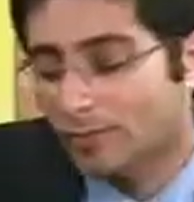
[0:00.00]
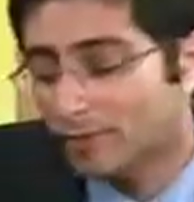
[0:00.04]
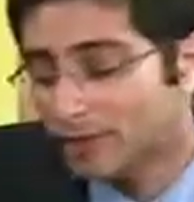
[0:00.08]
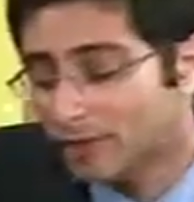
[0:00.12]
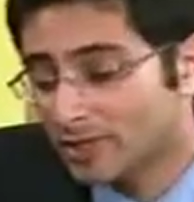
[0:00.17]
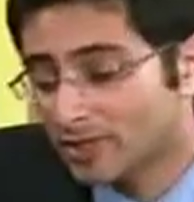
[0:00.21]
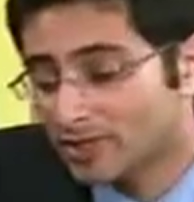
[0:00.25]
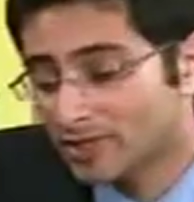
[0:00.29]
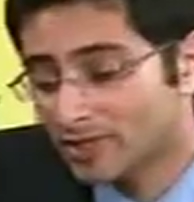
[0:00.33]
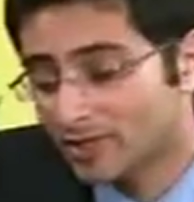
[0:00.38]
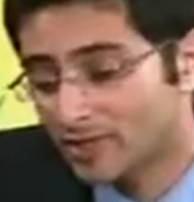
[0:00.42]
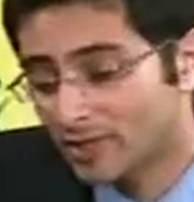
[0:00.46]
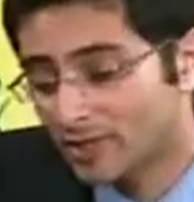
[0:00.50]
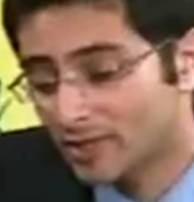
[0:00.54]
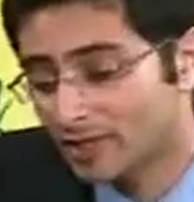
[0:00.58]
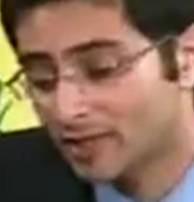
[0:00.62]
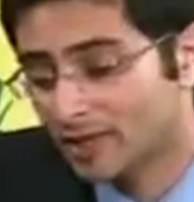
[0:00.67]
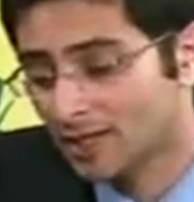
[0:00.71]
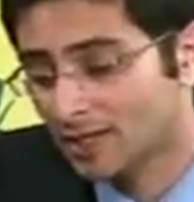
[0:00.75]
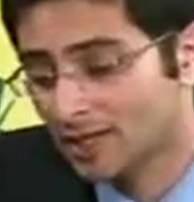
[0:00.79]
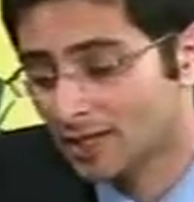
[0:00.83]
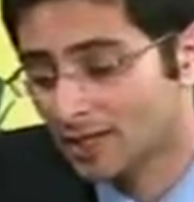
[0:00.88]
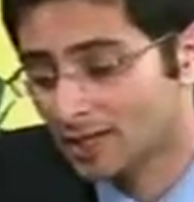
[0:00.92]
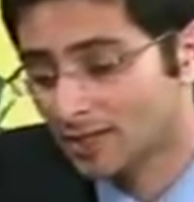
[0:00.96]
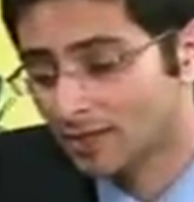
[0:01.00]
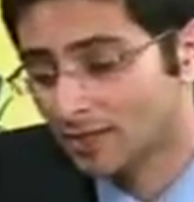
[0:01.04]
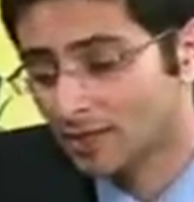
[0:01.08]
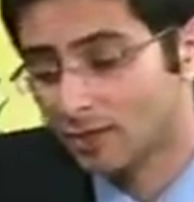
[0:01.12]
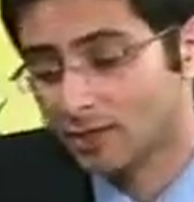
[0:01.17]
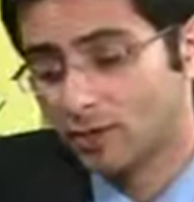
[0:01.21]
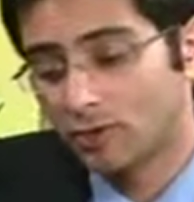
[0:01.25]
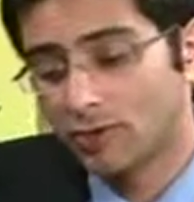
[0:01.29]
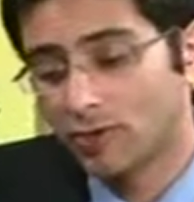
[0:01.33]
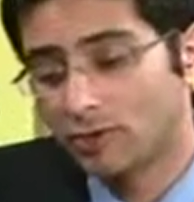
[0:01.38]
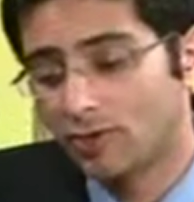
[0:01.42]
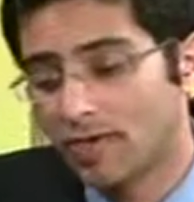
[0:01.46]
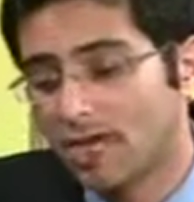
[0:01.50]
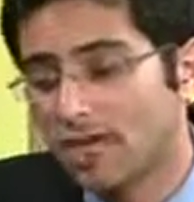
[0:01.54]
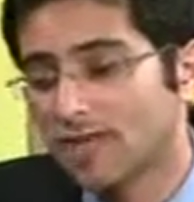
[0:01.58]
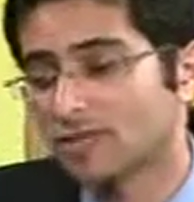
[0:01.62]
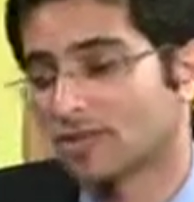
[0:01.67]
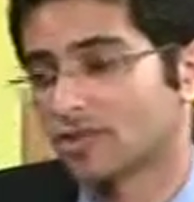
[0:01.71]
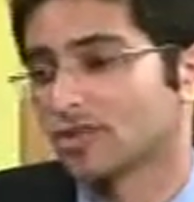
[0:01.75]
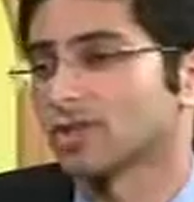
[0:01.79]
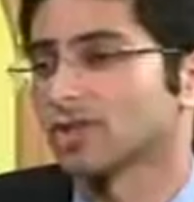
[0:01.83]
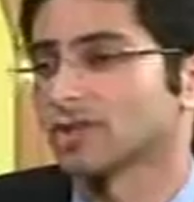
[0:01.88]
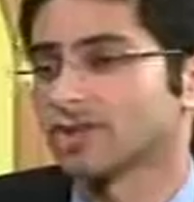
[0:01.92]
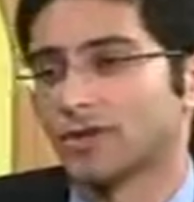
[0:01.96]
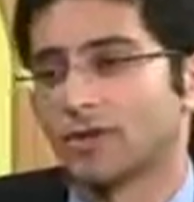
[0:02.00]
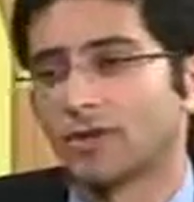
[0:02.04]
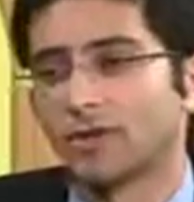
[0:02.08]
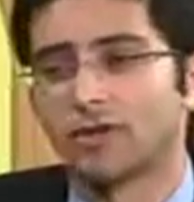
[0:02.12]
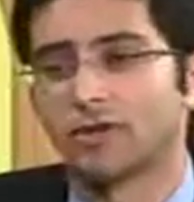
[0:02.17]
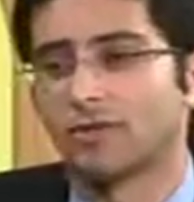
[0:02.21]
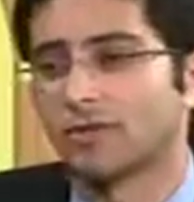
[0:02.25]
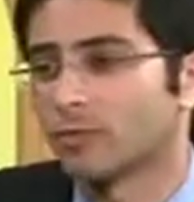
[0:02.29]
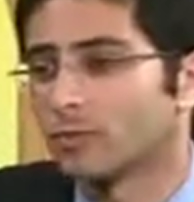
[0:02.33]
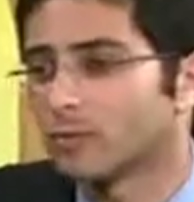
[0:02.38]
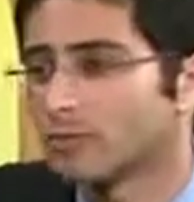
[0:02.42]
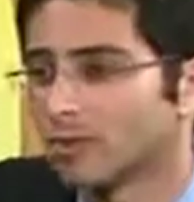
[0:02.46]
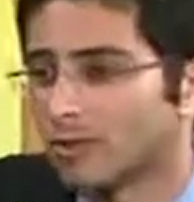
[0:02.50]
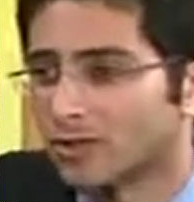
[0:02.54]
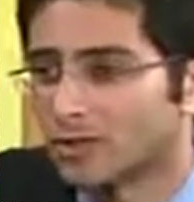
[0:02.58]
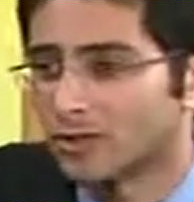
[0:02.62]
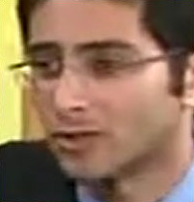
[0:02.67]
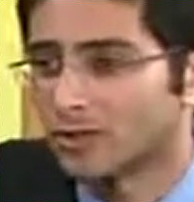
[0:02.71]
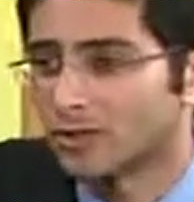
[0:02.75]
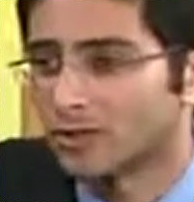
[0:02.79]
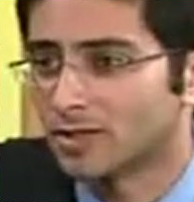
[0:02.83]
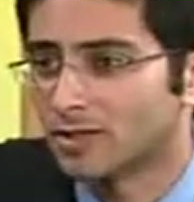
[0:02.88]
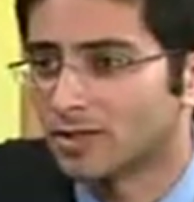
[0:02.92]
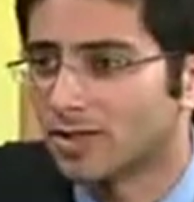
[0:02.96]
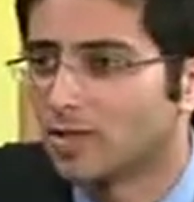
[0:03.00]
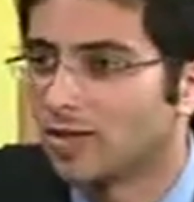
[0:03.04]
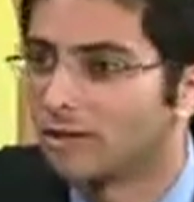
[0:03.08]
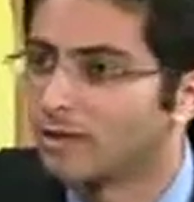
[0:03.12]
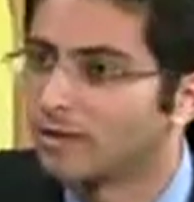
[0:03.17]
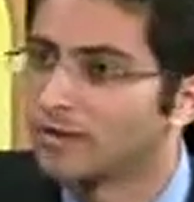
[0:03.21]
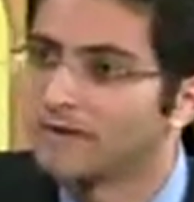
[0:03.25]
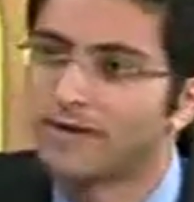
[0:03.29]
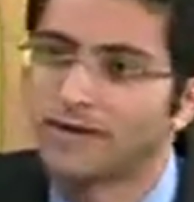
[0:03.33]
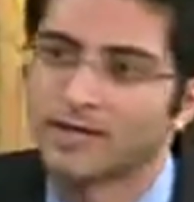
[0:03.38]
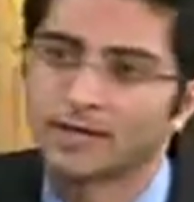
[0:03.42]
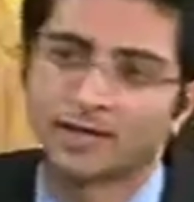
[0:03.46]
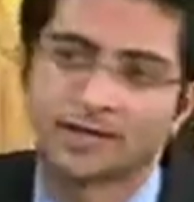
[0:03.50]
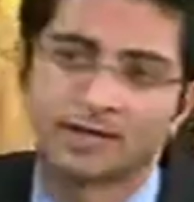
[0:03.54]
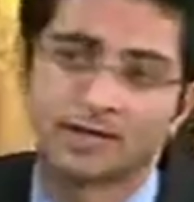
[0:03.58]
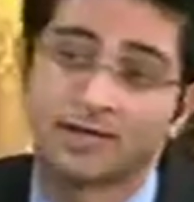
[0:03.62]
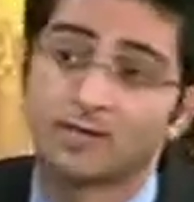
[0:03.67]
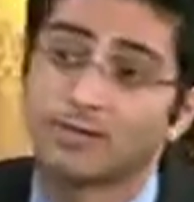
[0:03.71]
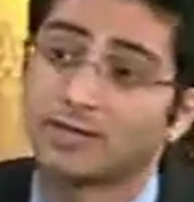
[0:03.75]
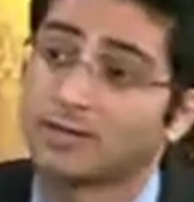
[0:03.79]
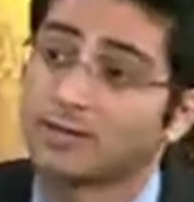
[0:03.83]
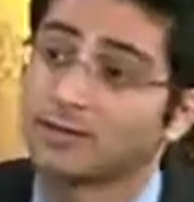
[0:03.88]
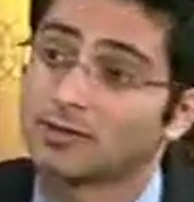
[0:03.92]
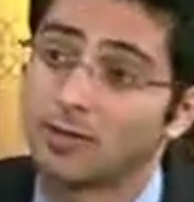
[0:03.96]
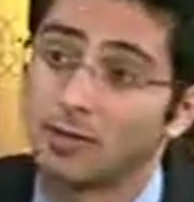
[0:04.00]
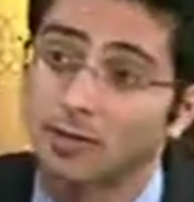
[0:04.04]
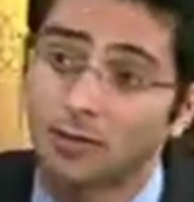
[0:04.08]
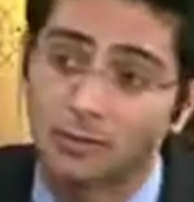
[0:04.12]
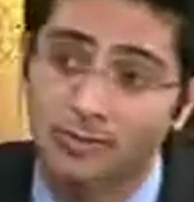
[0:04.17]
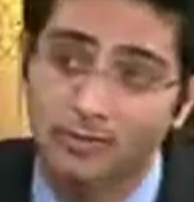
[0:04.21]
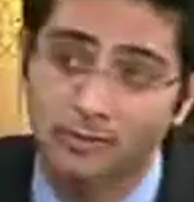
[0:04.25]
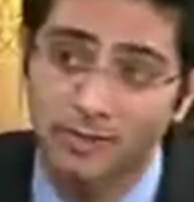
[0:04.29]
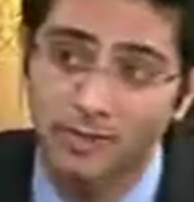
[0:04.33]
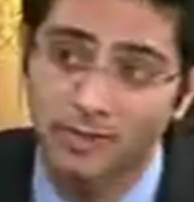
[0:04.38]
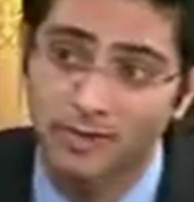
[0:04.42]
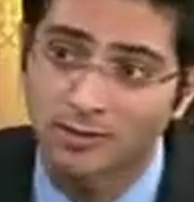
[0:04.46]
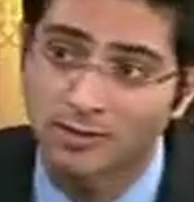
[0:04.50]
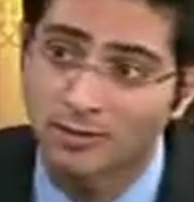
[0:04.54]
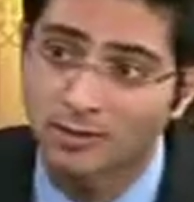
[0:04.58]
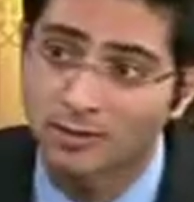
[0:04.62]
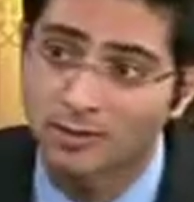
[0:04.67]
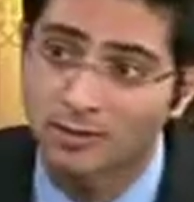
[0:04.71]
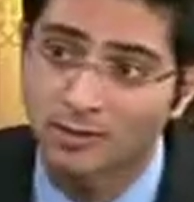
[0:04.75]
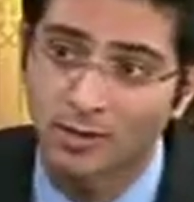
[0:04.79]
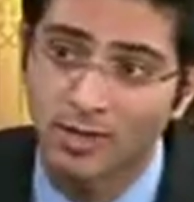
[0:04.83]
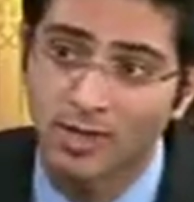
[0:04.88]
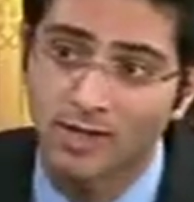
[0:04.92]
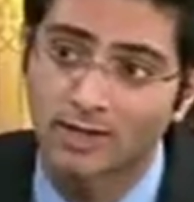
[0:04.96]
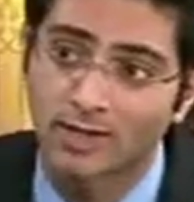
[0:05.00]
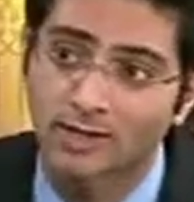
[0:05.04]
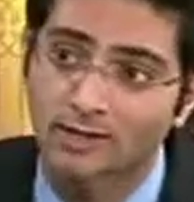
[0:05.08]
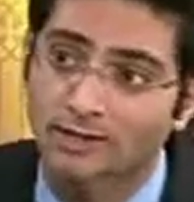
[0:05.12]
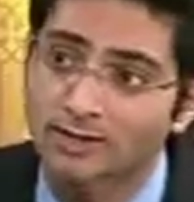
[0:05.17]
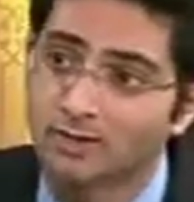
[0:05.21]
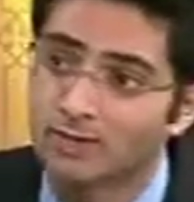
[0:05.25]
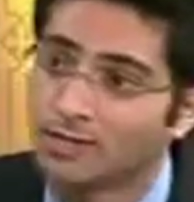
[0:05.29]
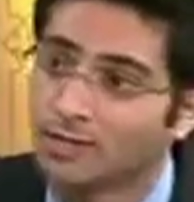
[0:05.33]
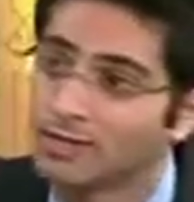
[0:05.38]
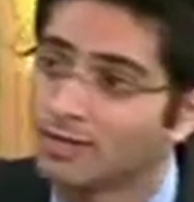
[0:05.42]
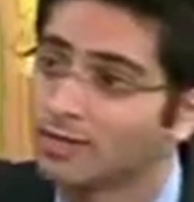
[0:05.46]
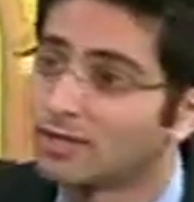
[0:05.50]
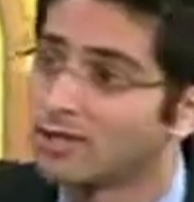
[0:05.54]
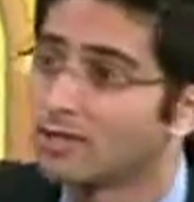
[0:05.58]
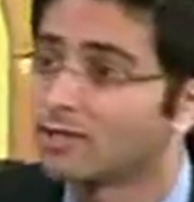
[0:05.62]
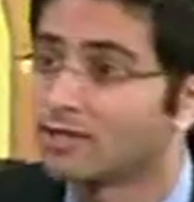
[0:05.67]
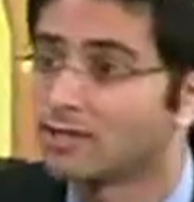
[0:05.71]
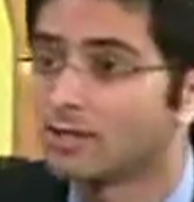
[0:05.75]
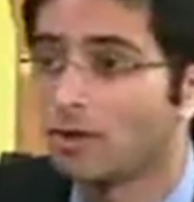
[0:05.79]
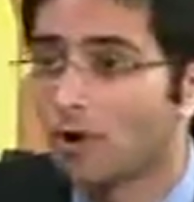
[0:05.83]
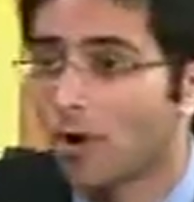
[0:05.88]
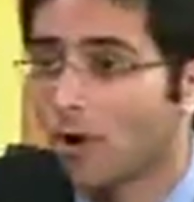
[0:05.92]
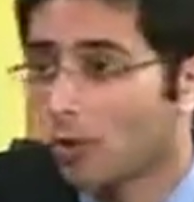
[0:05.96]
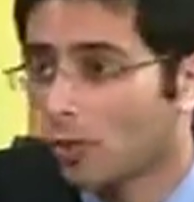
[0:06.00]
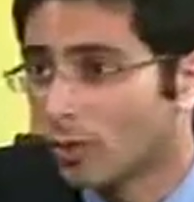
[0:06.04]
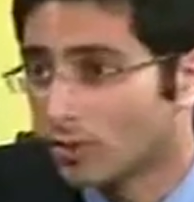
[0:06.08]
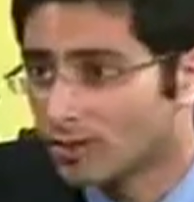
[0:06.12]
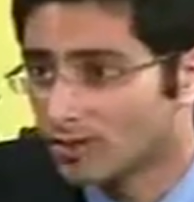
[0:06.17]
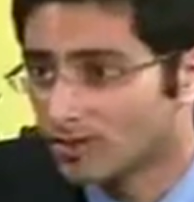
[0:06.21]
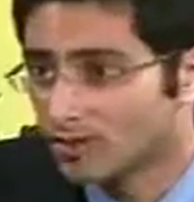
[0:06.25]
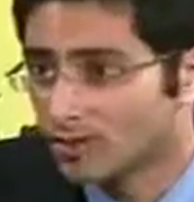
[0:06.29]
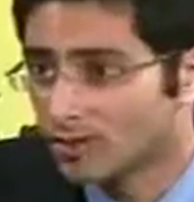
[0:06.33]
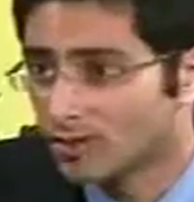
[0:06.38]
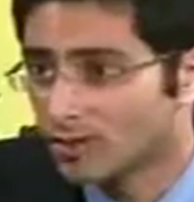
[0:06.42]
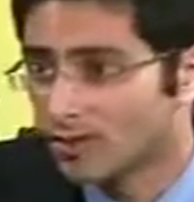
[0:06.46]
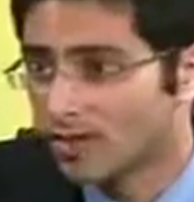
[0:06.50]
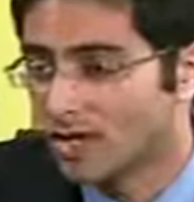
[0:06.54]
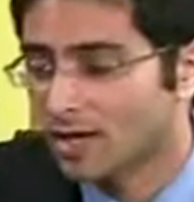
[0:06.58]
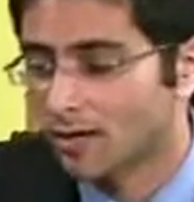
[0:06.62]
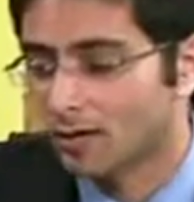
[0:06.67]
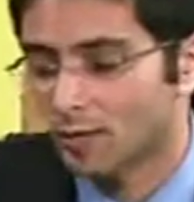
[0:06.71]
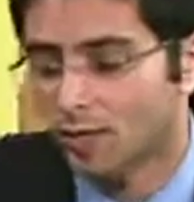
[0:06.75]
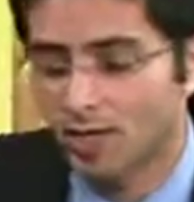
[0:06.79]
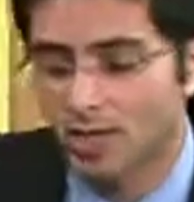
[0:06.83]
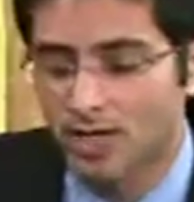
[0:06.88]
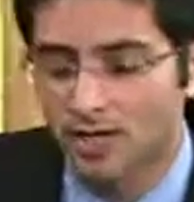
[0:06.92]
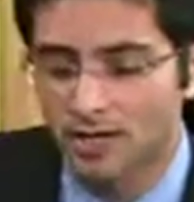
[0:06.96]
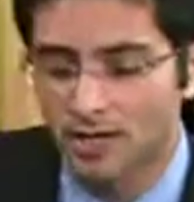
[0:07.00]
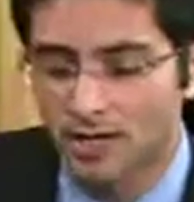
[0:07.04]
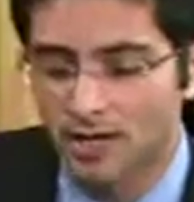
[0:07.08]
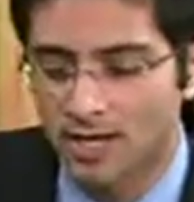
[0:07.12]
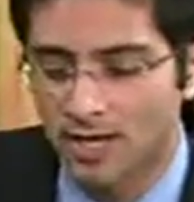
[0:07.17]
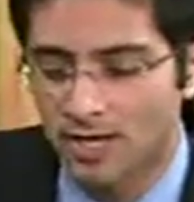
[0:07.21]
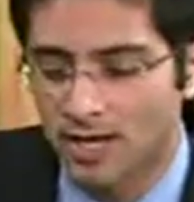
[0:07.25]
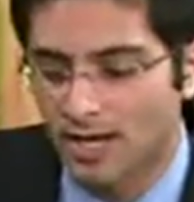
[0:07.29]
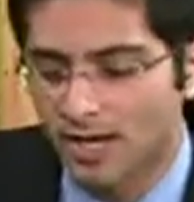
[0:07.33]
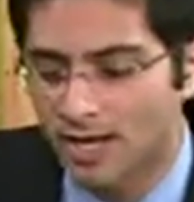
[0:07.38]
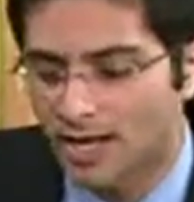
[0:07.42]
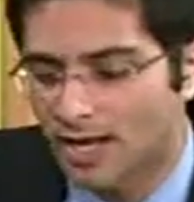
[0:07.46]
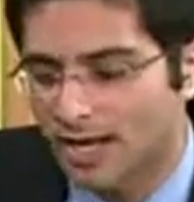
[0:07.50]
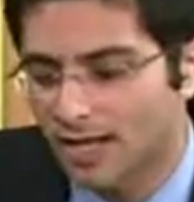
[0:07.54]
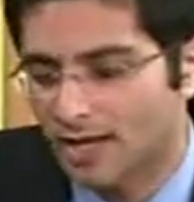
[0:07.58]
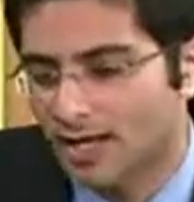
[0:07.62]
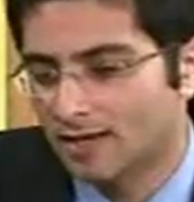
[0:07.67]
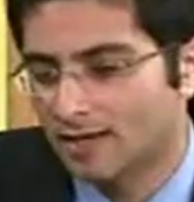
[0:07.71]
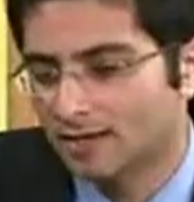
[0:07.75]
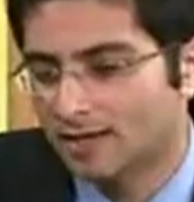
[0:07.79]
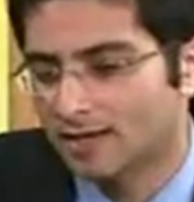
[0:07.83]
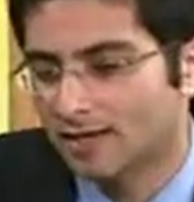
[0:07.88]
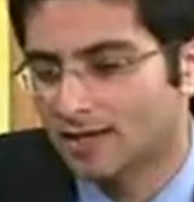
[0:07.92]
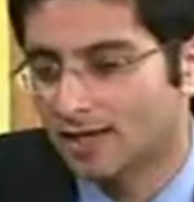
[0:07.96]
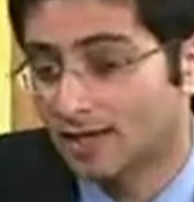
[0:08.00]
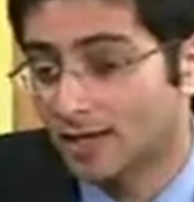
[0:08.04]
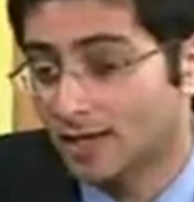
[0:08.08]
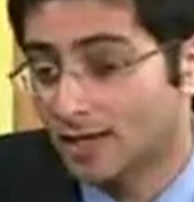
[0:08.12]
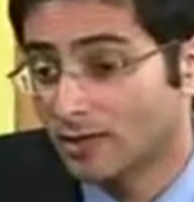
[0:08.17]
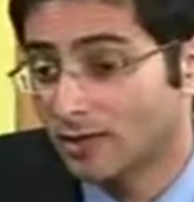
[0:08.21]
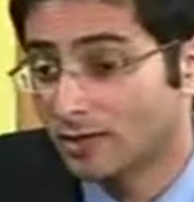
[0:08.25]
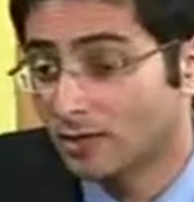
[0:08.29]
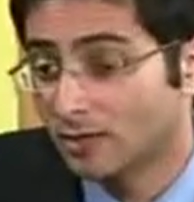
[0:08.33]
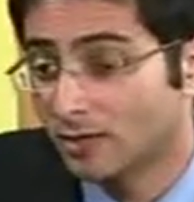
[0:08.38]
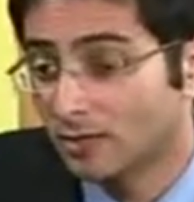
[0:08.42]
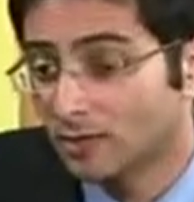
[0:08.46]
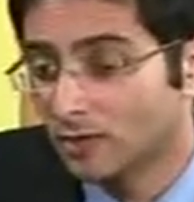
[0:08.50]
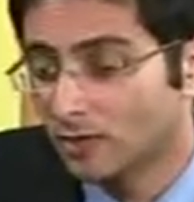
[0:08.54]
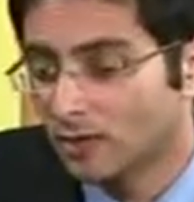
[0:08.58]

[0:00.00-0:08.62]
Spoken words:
because I think, you can't just argue from tradition. The fact that something has always been a certain way doesn't mean that it should always be that way. And again,